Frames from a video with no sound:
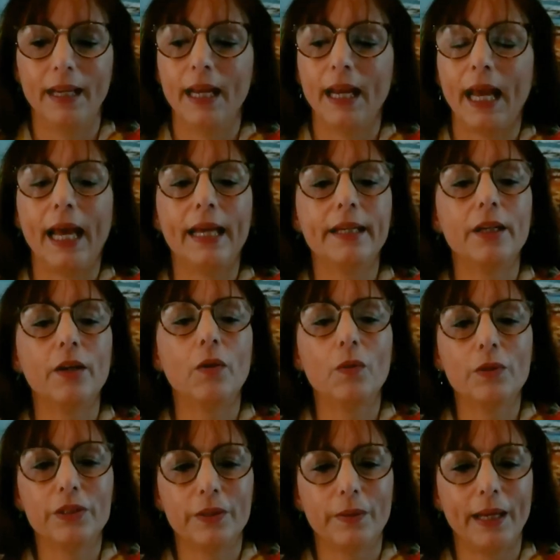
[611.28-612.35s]
And it
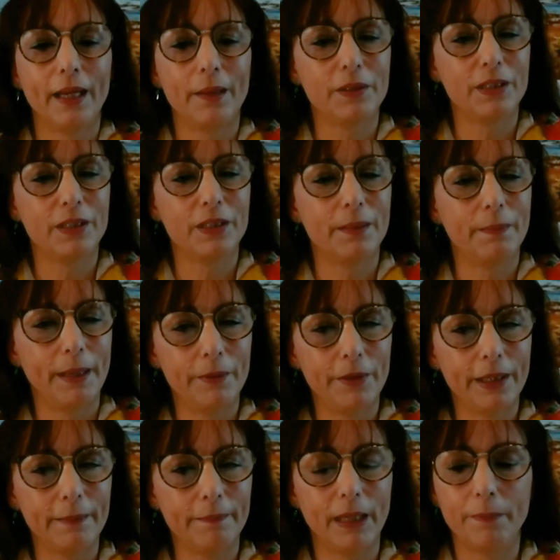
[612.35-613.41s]
also helps the
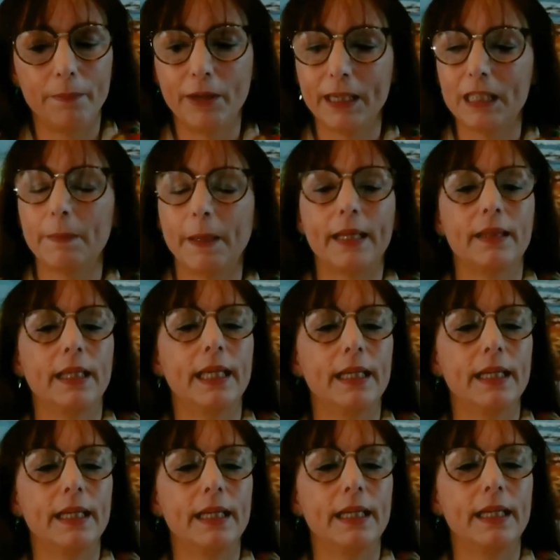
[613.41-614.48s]
memory. It brings back the yin
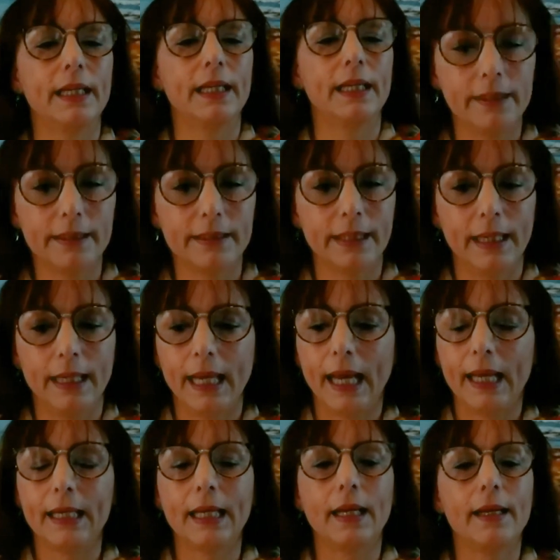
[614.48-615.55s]
and yang balance,
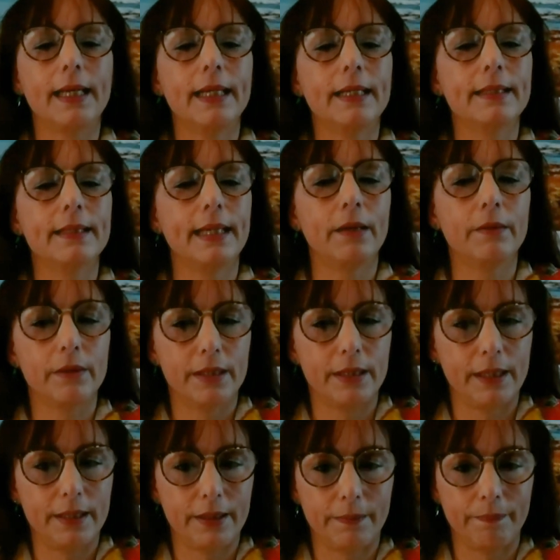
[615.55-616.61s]
and it cleans out the
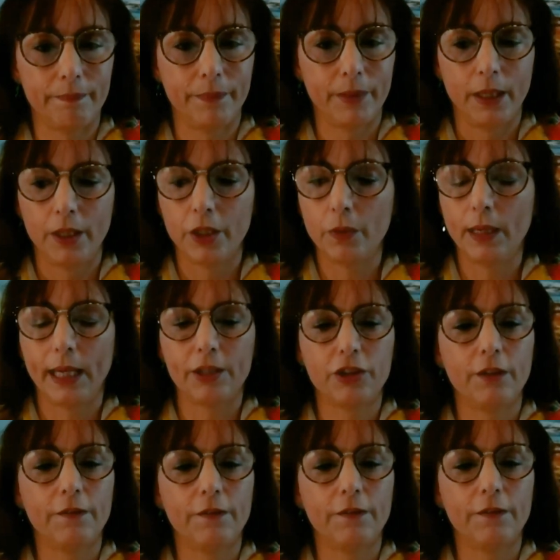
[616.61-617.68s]
system. You will
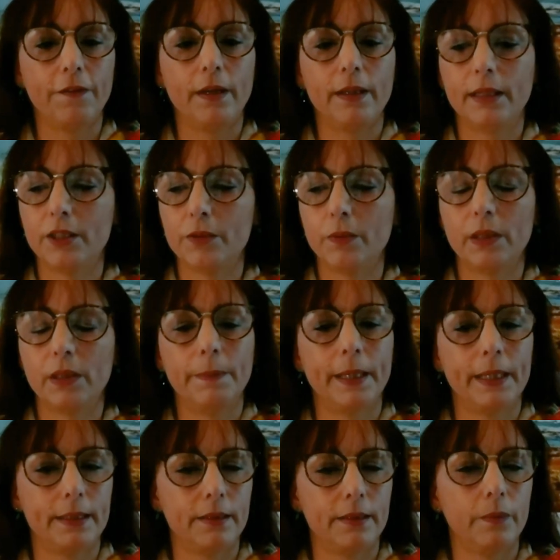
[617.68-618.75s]
actually find this one of the
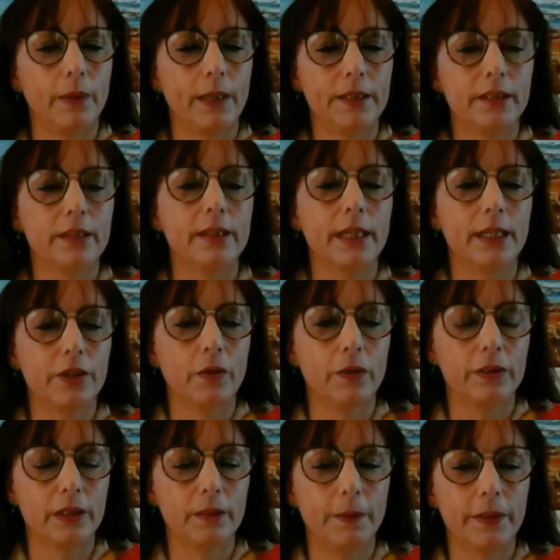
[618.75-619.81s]
best ways to
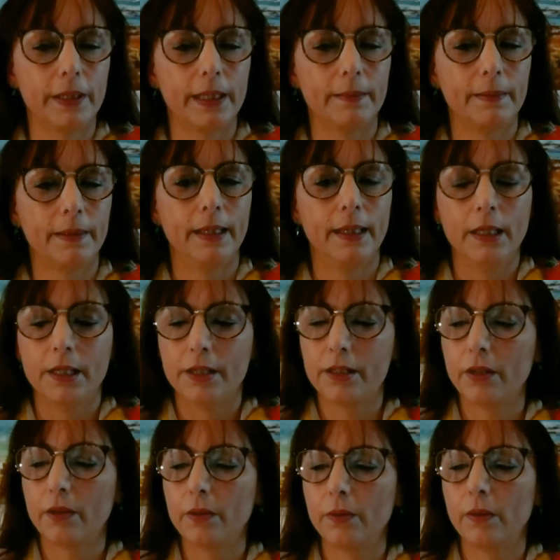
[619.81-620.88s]
detox the body.
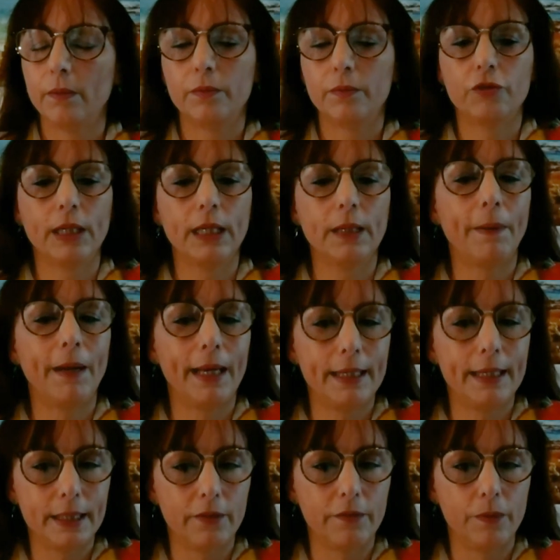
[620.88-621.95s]
So drink
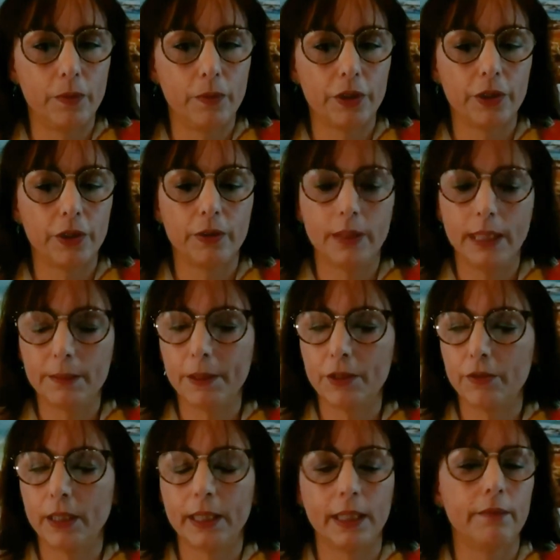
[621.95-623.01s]
plenty of water. You need to be
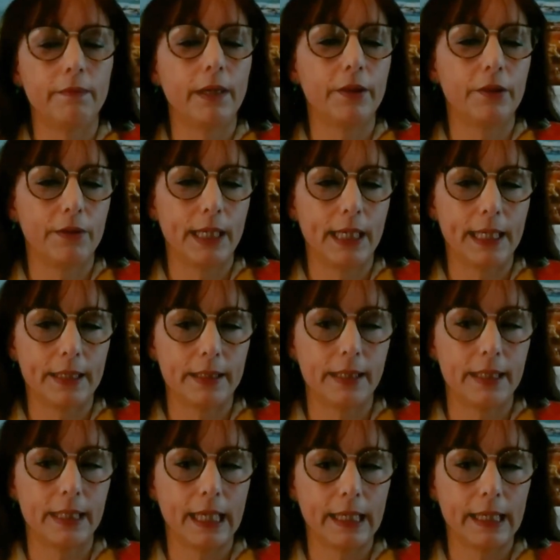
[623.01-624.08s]
drinking around 3 liters a
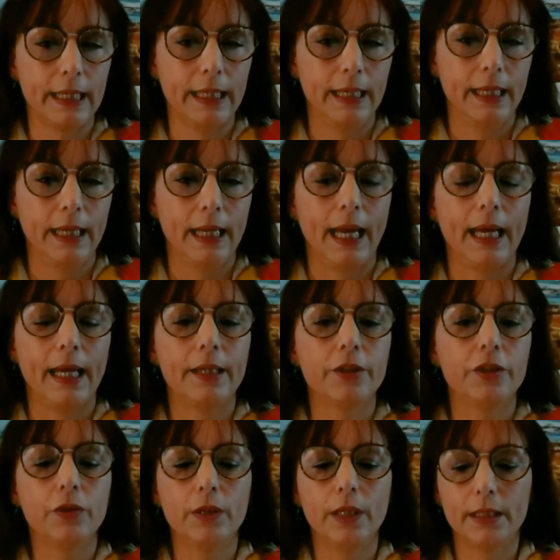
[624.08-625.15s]
day.
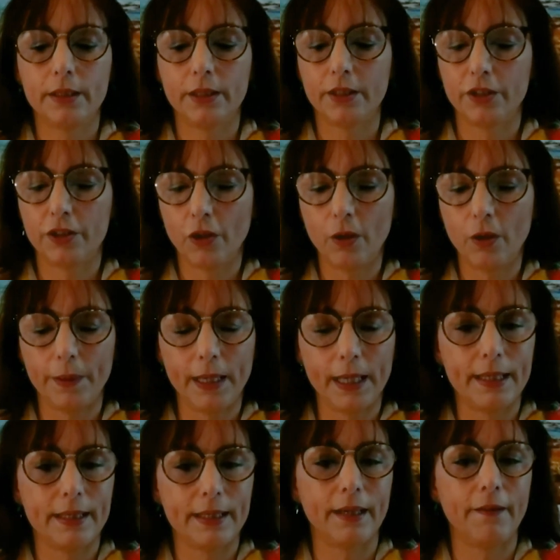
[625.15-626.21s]
And you need to stop
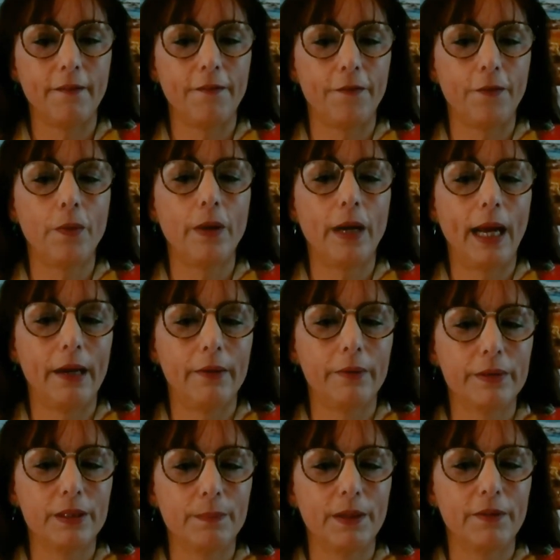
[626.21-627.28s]
eating 4
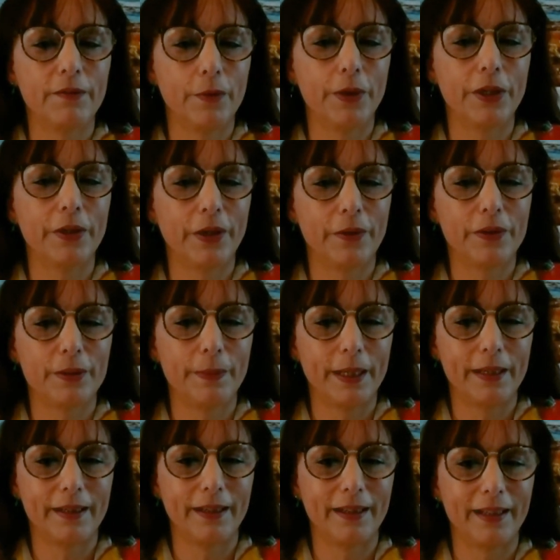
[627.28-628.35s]
hours before you go to bed
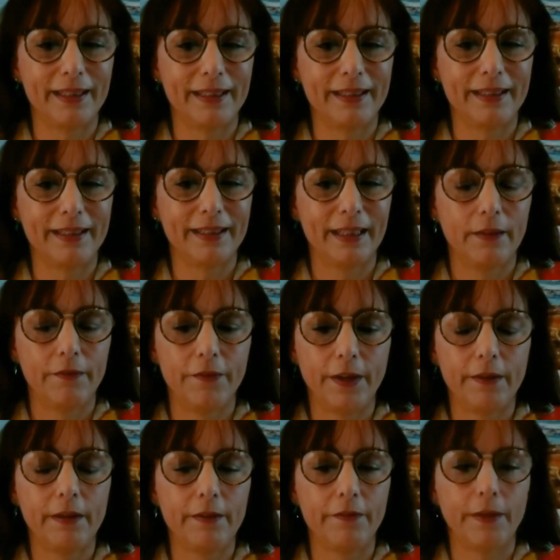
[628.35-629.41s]
at night.
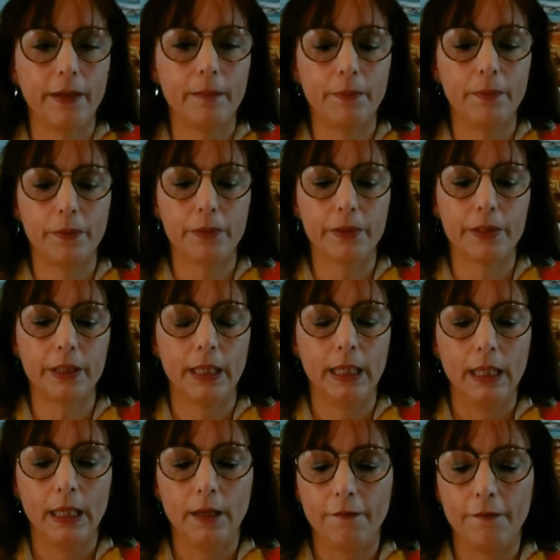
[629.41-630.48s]
Very, very important.
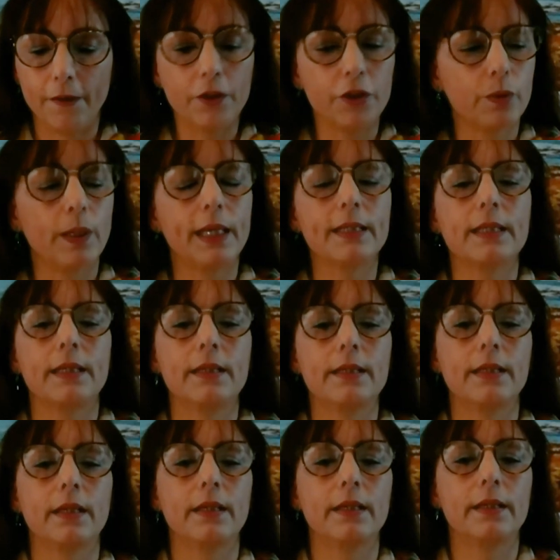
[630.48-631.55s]
Feng Shui is
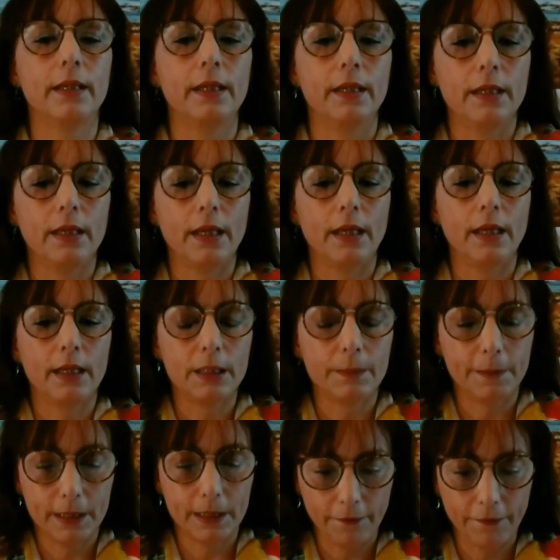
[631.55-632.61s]
concerned, and
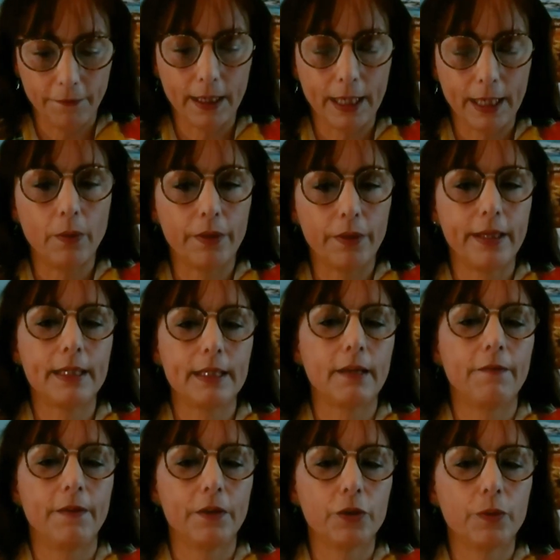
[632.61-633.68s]
specifically authentic
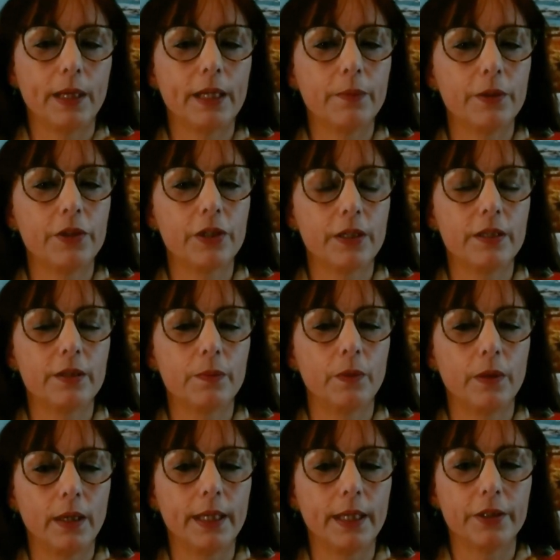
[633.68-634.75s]
Feng Shui, which is what
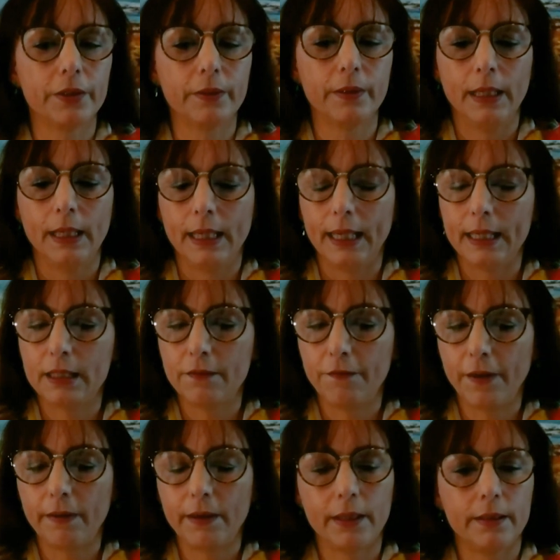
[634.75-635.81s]
I do. It's
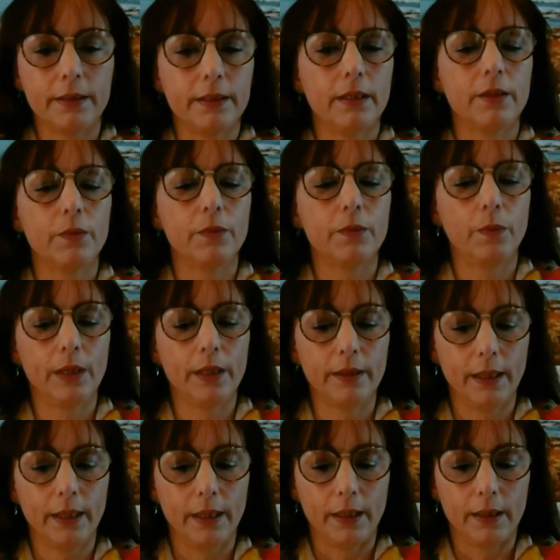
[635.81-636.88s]
very concerned
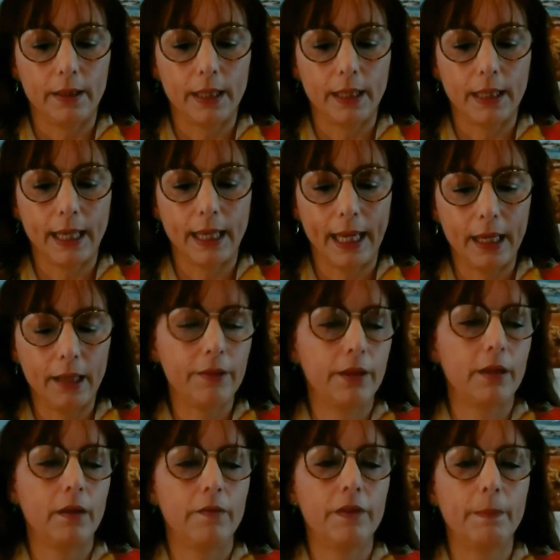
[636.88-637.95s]
with the health
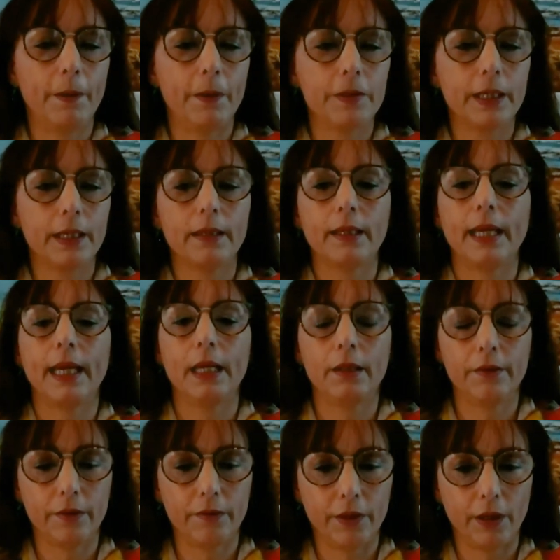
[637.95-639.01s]
of the body, the
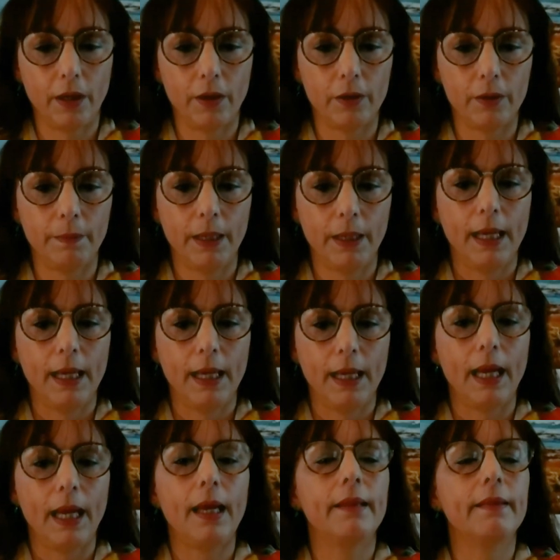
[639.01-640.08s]
health of the home,
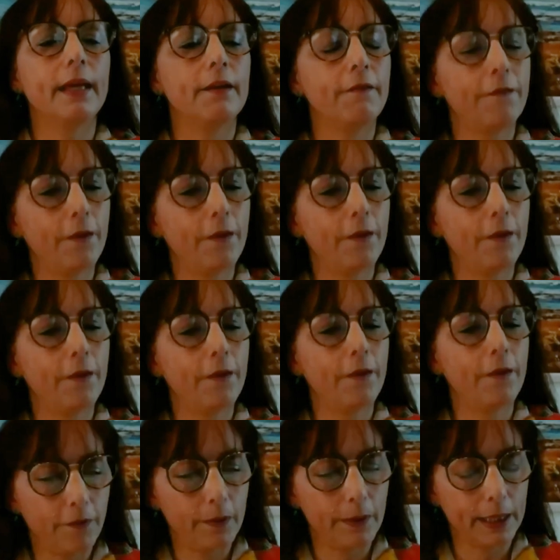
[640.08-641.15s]
and then
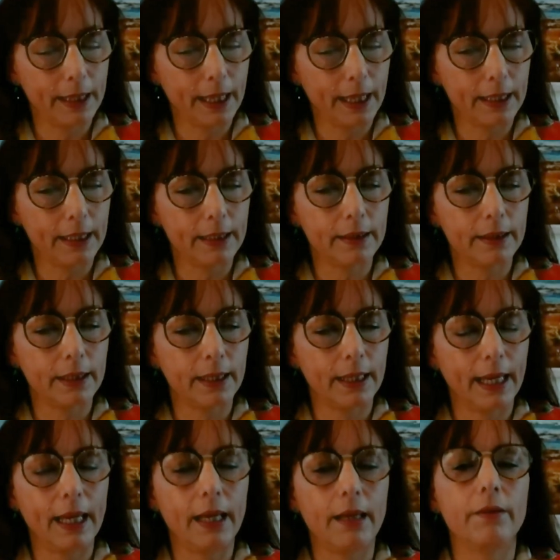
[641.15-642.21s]
following that,
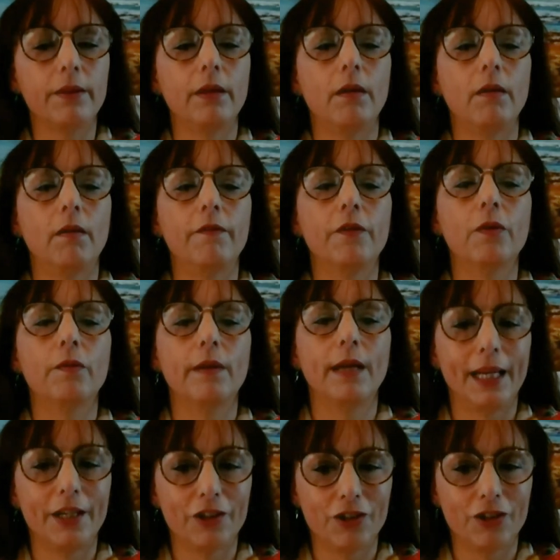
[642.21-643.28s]
the health of your
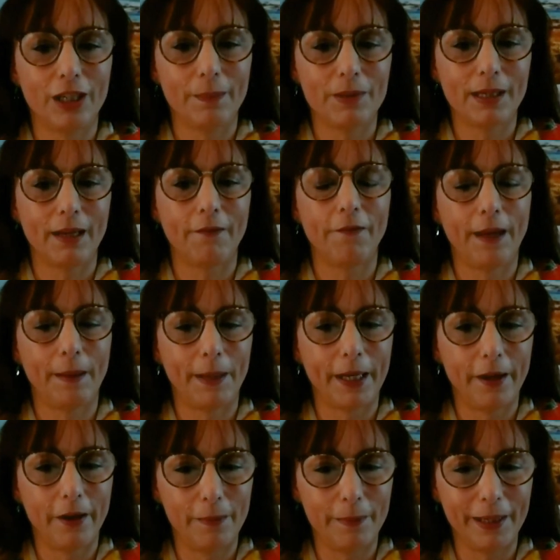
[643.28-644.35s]
relationships and family
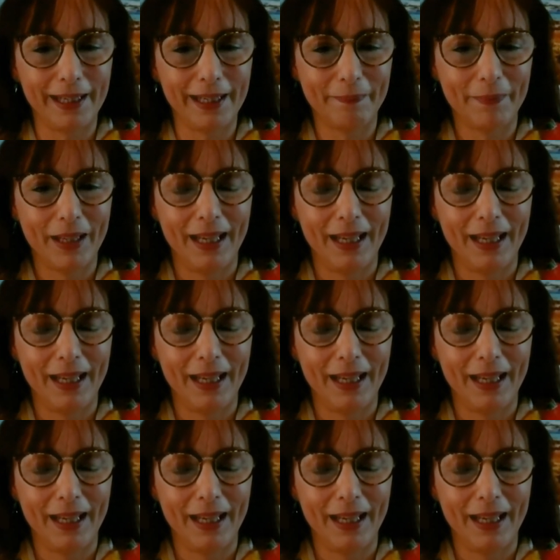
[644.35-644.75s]
harmony.